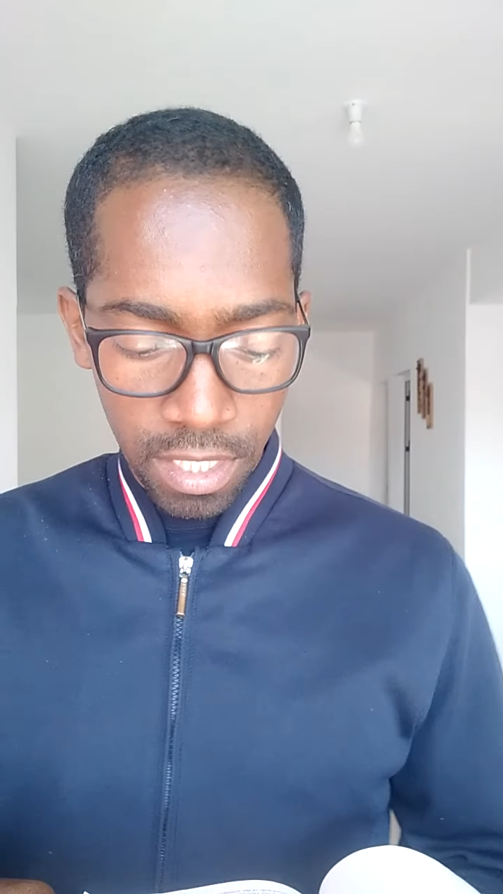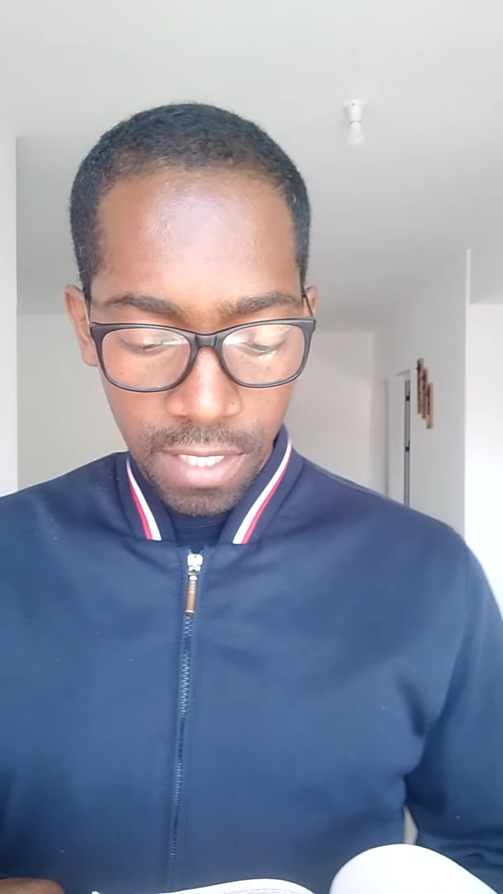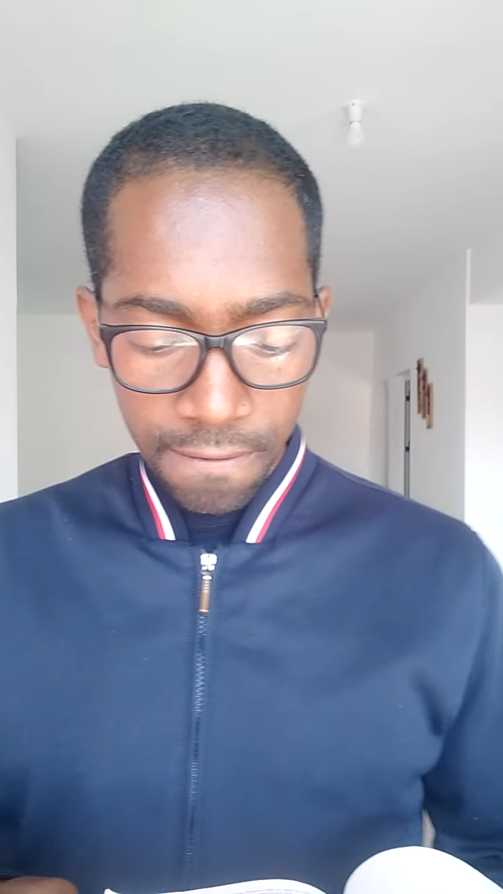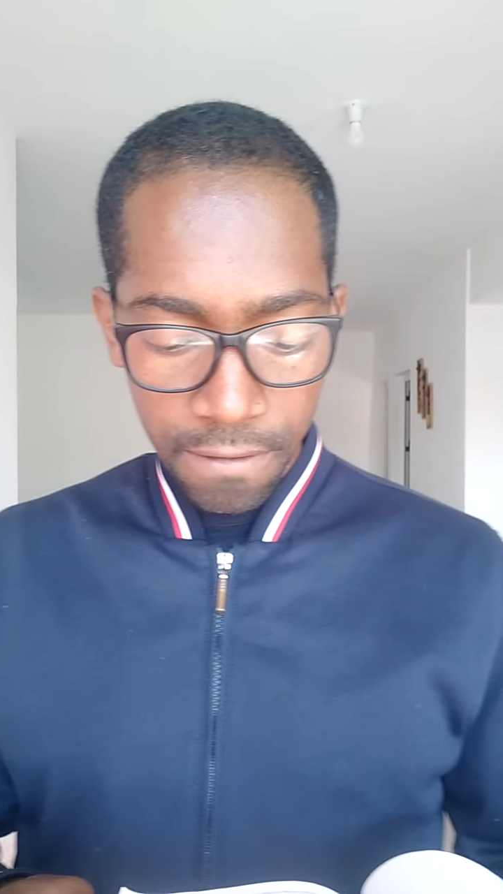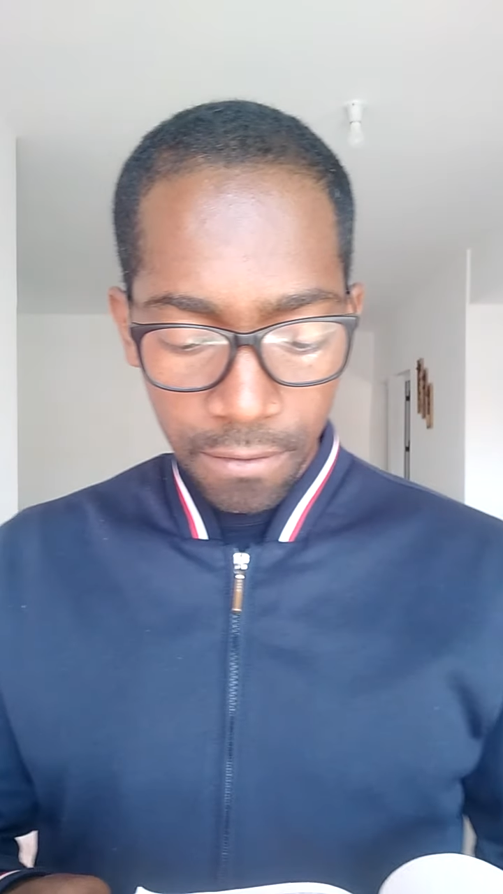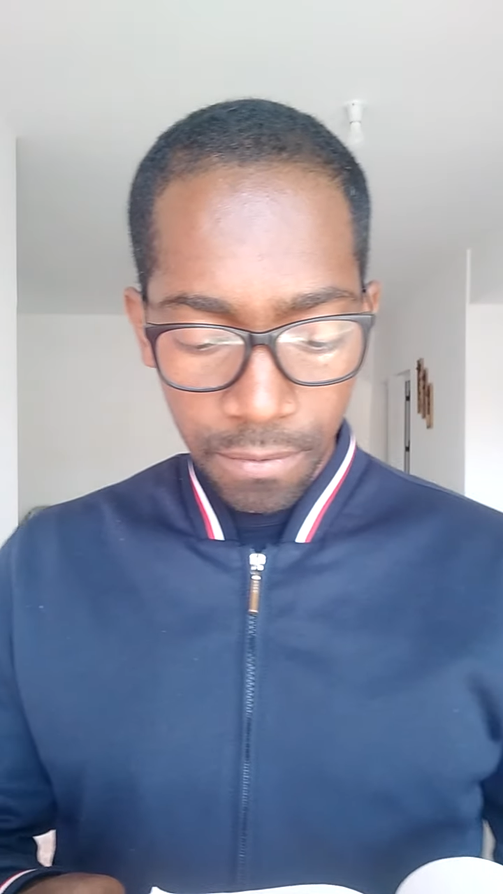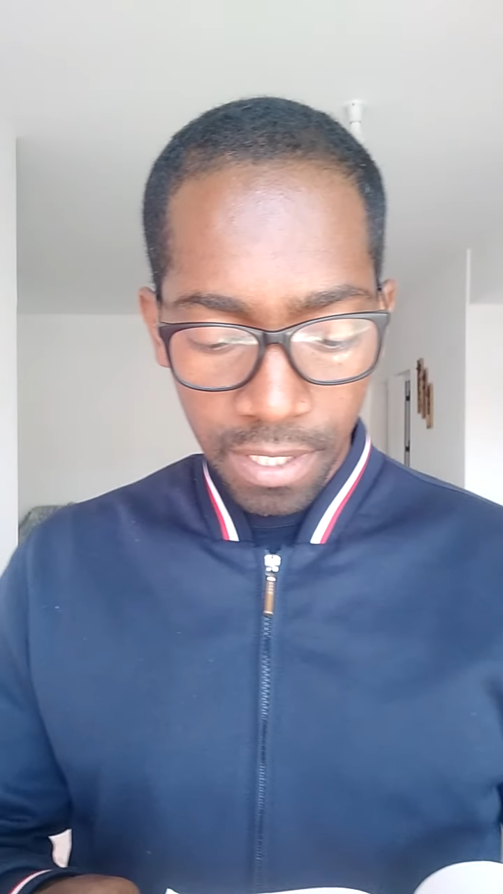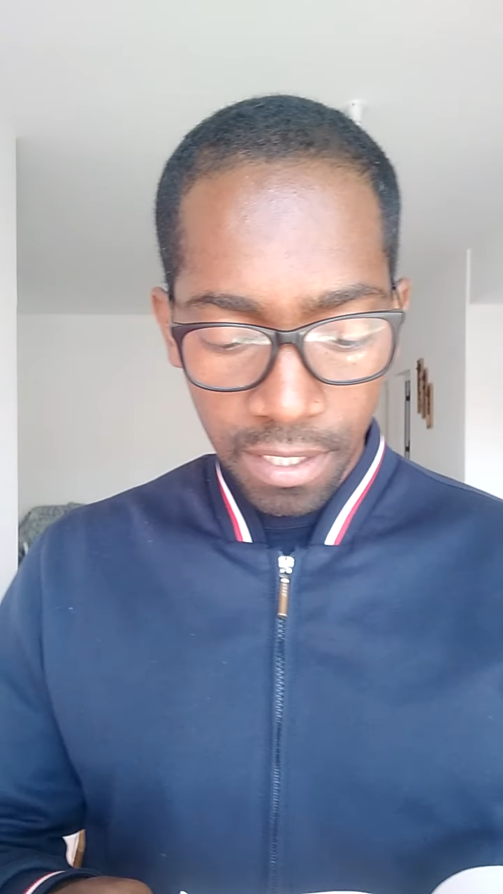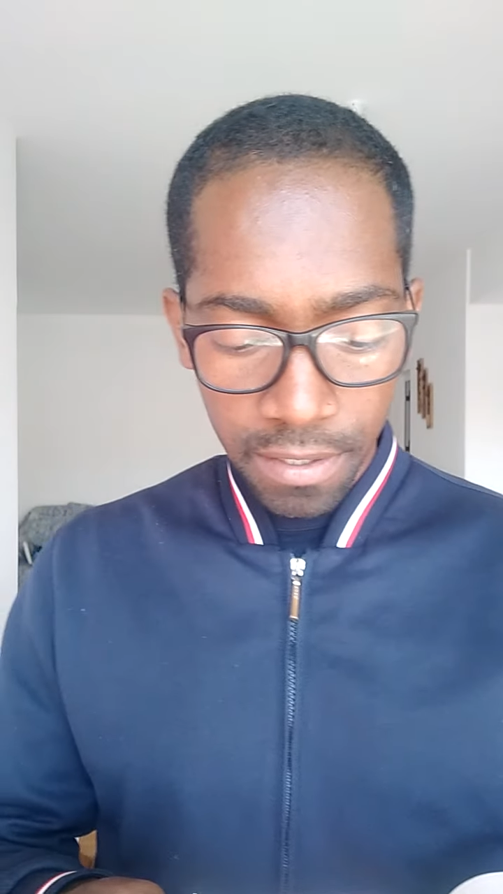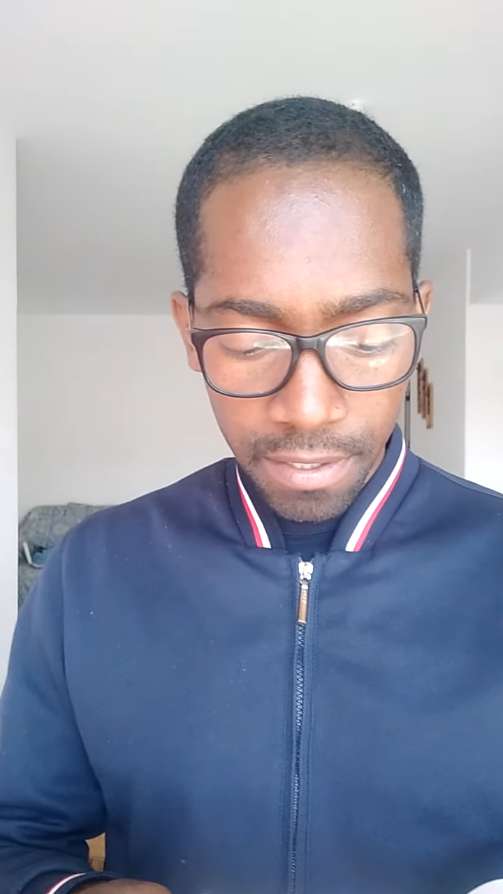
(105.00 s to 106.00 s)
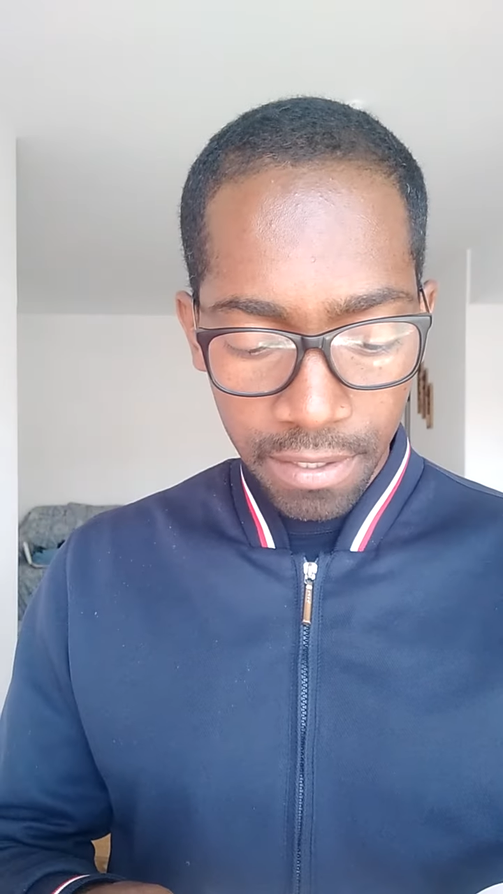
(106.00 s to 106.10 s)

if you read